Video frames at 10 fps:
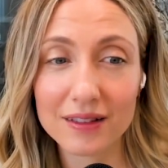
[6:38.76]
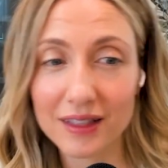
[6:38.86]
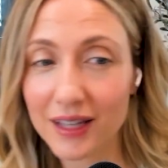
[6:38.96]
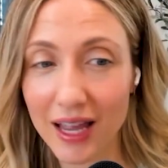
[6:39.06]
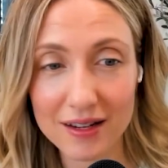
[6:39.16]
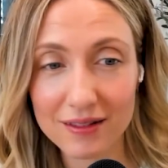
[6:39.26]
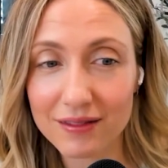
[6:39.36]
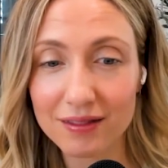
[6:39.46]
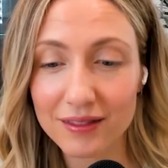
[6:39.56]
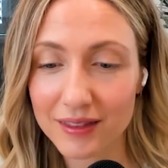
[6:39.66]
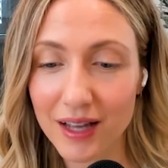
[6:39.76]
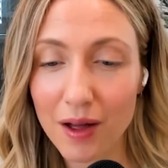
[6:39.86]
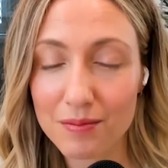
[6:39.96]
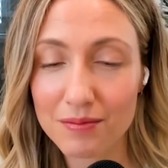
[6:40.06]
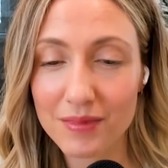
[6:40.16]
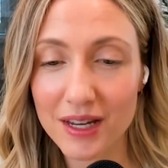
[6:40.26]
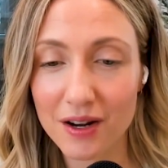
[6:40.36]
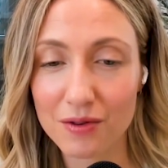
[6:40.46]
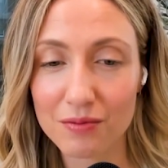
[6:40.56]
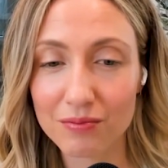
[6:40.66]
can come, you
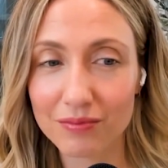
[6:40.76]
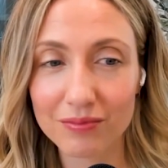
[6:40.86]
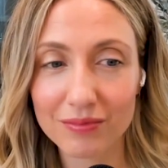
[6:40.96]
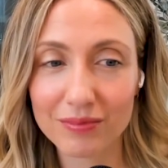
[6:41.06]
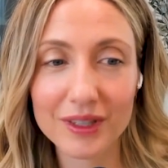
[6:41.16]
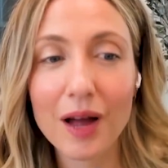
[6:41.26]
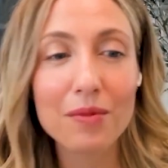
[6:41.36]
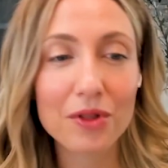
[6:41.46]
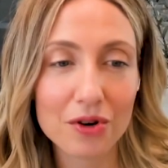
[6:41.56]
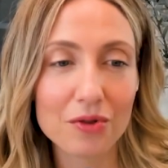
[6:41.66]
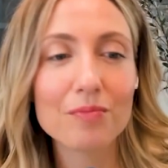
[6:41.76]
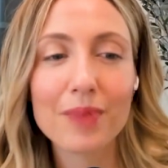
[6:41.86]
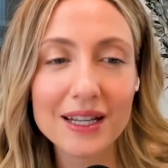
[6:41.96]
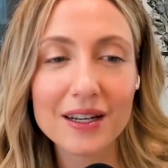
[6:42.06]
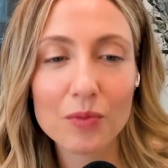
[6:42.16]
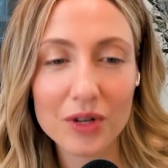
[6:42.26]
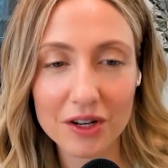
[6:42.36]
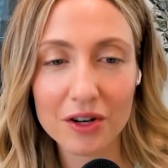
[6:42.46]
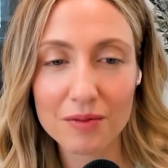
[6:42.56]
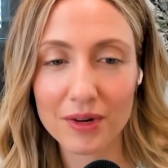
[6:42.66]
know, come through based on what your
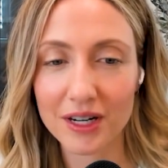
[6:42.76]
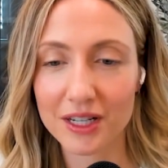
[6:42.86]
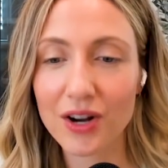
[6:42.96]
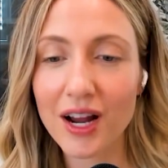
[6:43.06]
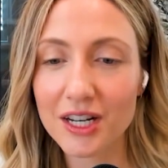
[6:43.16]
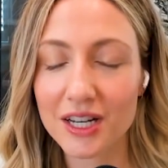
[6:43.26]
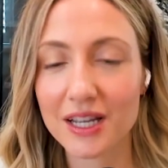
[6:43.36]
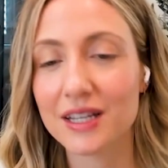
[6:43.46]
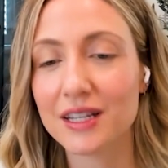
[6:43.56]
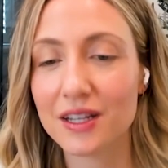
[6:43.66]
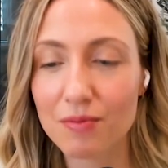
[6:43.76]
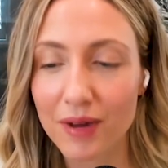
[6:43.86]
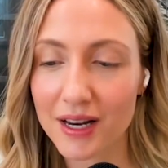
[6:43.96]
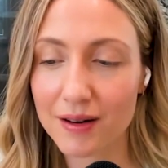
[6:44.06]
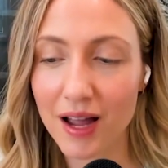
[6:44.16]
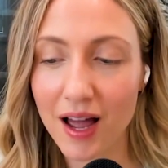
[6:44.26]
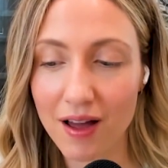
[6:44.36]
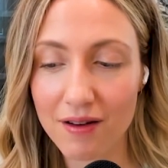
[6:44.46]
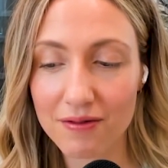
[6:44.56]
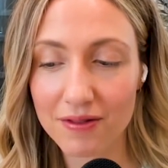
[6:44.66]
go to market strategy is. You might
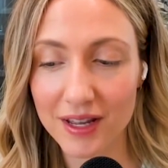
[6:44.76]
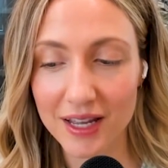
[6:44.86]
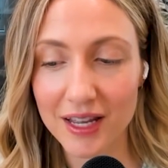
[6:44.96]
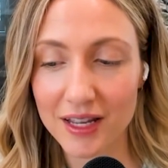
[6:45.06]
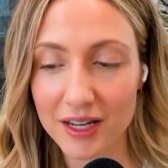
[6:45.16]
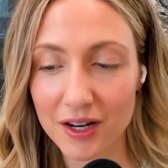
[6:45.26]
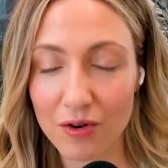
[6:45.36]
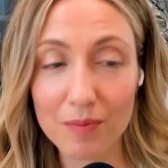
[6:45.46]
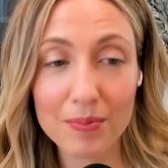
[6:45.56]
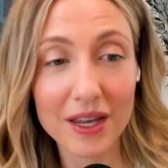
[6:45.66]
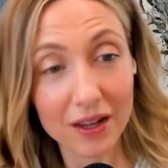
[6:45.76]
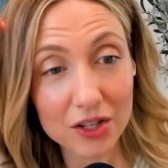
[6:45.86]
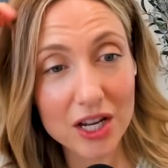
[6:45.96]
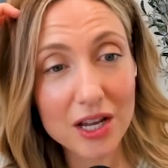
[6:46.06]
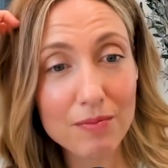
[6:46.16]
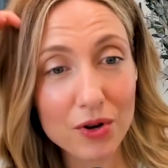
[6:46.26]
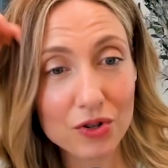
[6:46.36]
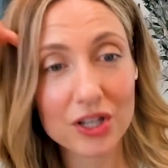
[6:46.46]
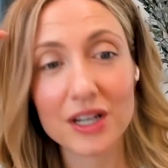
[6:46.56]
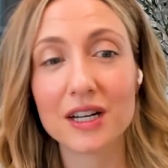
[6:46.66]
have, you know, a PLG
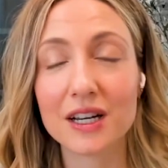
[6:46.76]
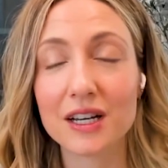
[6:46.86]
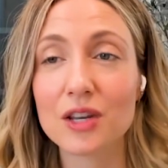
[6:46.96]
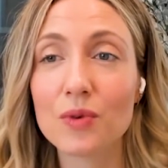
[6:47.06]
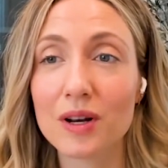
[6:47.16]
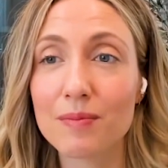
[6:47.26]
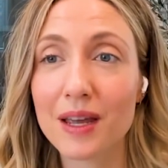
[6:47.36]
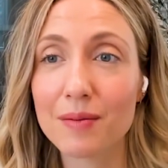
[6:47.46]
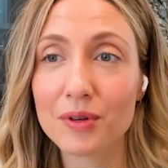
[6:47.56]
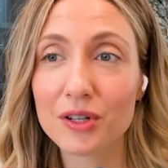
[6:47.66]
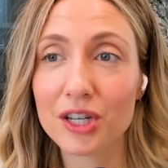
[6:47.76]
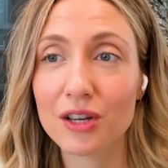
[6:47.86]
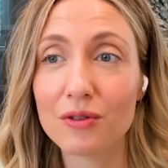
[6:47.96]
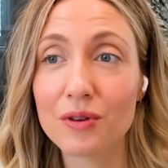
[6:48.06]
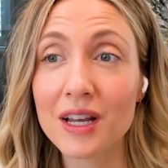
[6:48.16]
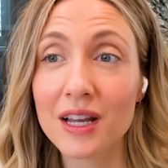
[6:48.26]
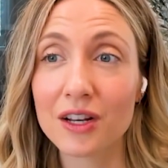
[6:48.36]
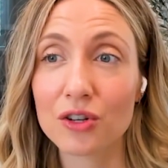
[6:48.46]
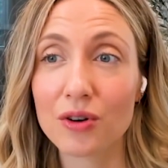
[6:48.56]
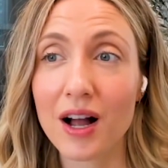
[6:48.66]
motion mm-hmm. and you want to be able to
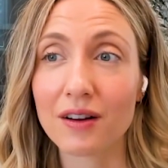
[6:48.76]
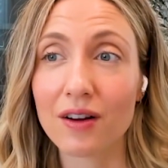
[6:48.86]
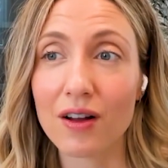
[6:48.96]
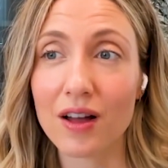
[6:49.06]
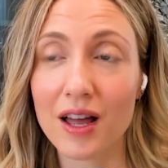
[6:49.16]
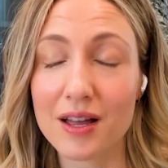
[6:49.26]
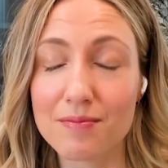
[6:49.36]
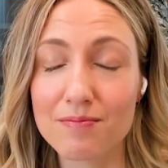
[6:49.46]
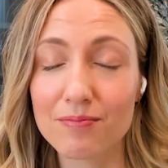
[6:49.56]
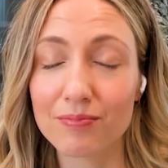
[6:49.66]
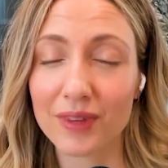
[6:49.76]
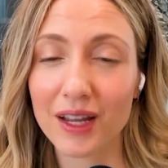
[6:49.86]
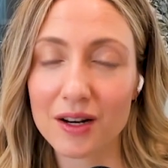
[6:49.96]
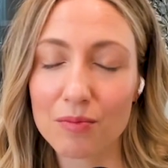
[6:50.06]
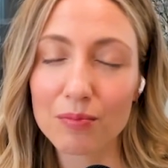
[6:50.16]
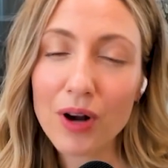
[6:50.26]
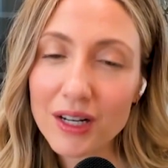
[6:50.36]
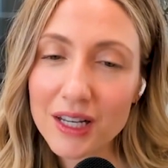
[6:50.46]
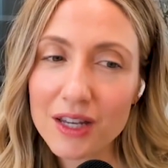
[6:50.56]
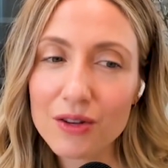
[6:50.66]
track um, kind of
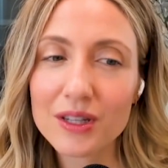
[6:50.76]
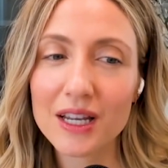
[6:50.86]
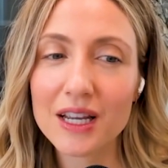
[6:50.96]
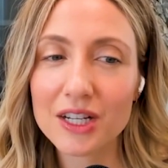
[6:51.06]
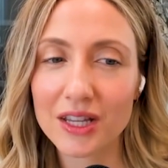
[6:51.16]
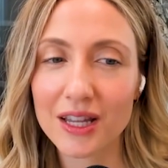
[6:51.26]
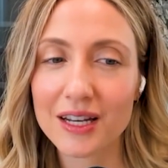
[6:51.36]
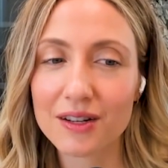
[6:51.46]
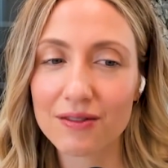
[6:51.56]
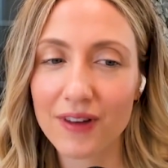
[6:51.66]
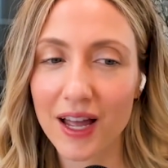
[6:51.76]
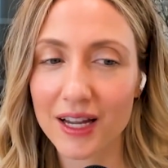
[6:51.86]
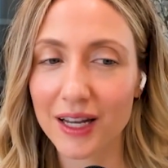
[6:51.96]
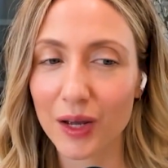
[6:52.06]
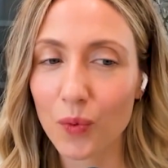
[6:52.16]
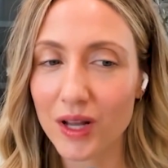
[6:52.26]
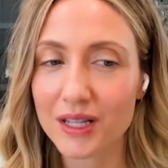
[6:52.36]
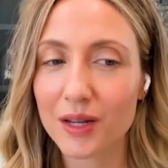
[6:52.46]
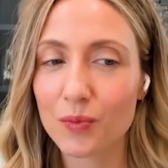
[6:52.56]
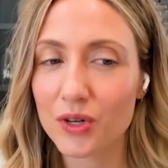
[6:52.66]
product usage and then define like when
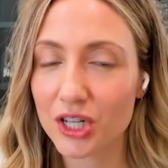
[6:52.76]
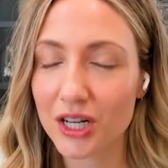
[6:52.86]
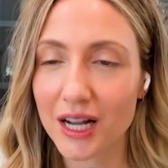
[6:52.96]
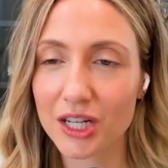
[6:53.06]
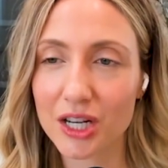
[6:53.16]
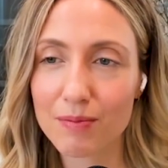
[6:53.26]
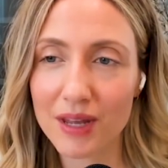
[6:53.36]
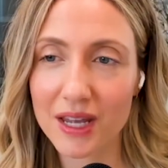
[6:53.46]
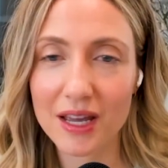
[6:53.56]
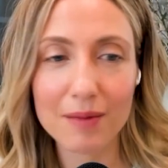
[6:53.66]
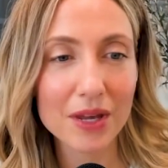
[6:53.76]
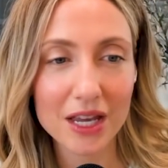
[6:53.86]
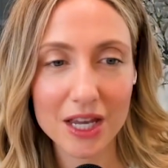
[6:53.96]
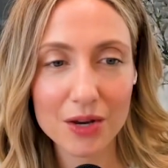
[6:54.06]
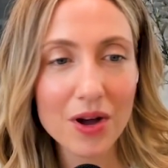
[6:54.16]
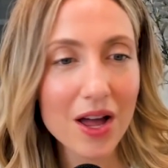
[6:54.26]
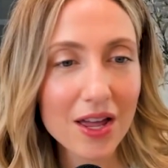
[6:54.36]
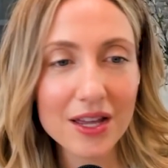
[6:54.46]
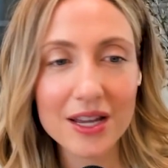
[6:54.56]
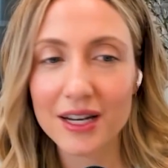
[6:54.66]
someone should actually be a
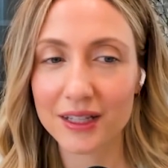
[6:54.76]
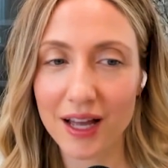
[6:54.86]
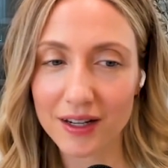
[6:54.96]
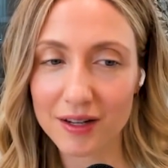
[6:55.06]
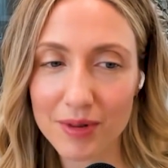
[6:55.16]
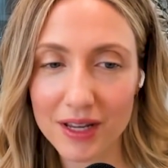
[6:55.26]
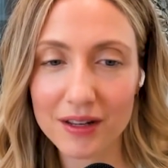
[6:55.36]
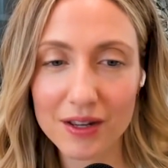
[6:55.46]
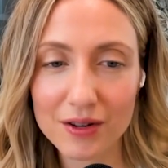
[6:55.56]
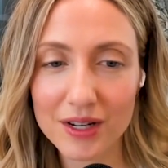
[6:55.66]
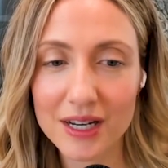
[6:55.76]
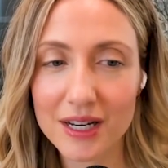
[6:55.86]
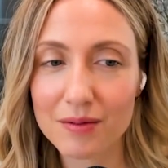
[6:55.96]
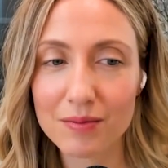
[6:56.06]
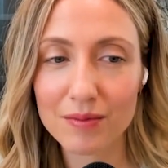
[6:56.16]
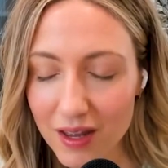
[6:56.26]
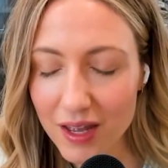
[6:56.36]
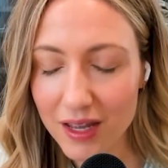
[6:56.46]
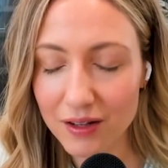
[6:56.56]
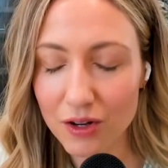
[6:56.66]
PQL. That could be included in
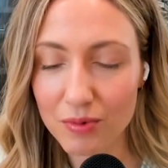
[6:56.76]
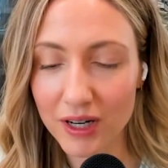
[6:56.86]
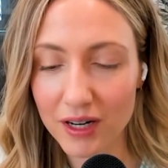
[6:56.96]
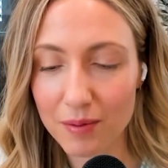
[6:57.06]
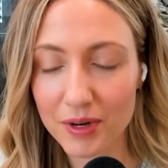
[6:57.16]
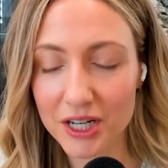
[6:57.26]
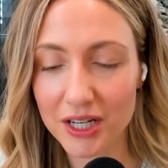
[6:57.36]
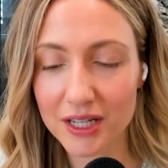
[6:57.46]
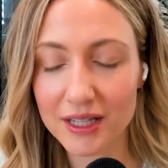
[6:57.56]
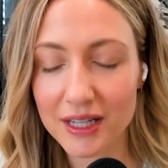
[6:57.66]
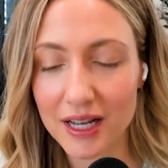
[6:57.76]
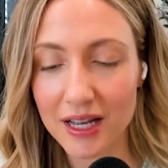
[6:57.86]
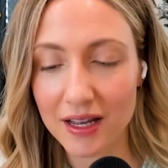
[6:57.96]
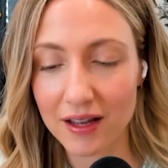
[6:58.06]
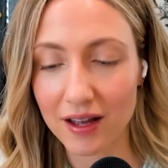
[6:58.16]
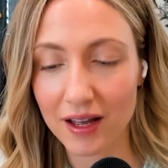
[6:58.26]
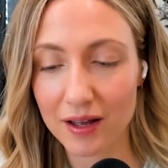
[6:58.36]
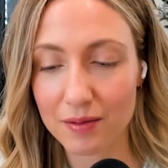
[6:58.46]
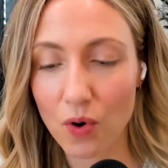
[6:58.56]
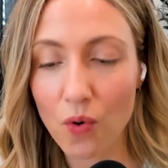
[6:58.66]
in go to market operations,
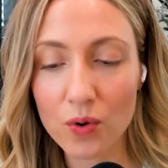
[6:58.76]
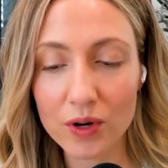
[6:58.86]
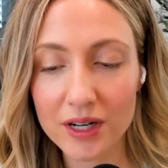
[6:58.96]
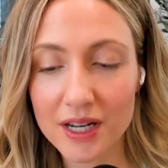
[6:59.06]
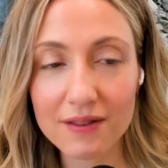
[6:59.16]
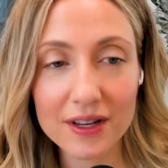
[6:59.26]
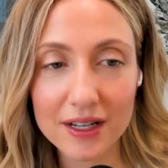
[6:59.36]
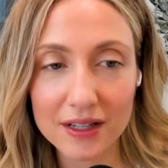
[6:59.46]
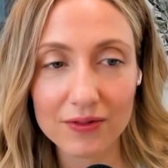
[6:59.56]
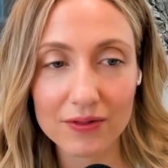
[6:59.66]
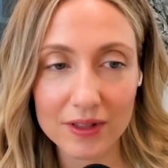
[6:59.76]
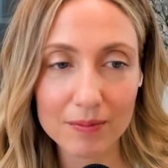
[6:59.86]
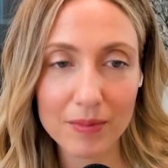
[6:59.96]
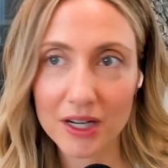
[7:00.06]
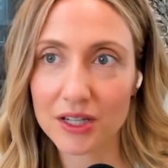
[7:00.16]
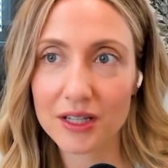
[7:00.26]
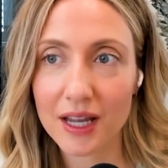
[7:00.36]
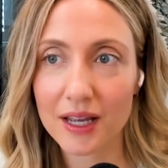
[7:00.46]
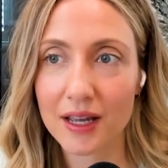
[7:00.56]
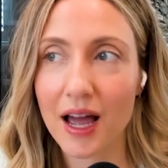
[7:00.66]
um, or even as much as
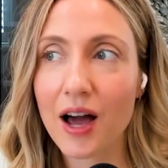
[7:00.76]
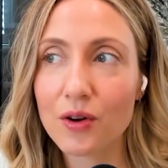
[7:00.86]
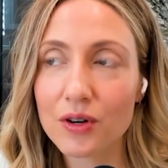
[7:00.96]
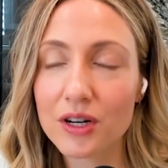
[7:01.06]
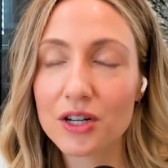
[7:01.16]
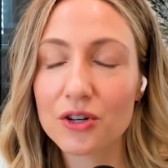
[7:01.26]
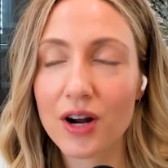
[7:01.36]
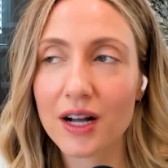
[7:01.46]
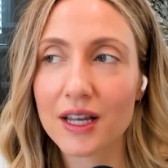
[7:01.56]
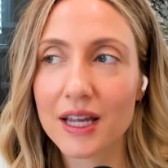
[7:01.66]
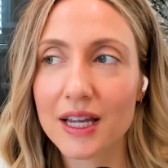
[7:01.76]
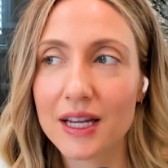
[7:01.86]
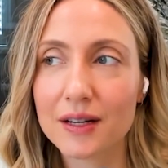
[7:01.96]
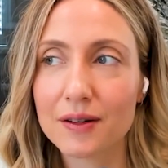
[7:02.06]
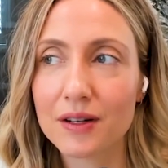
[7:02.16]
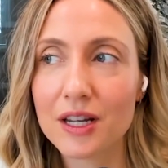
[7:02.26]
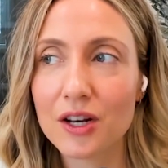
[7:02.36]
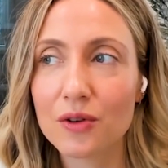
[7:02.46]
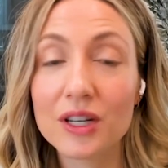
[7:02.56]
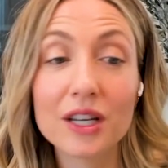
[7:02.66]
like how are you tracking you
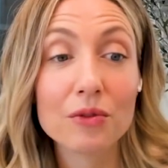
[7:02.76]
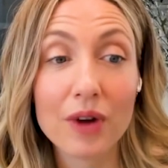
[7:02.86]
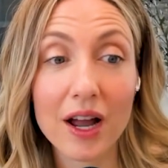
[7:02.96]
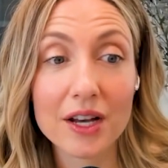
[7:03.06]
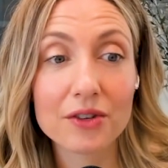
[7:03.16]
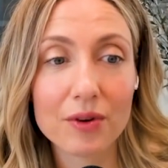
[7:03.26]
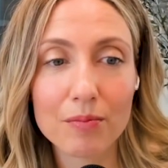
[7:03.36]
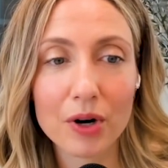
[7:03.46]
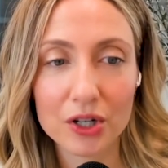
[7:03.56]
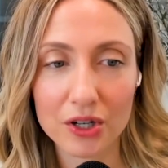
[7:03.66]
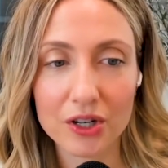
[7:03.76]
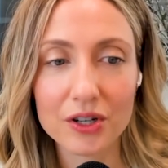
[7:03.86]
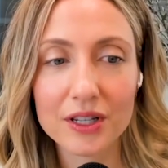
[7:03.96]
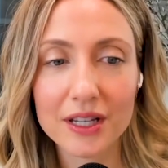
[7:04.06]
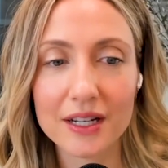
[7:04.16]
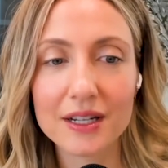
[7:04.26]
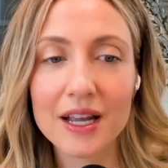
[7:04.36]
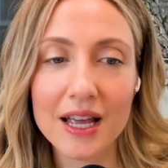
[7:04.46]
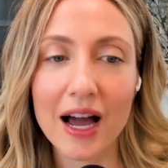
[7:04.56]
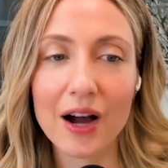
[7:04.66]
know deal reg from partners and
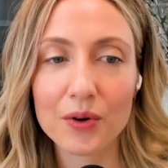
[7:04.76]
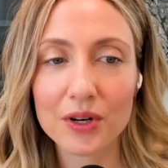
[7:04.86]
how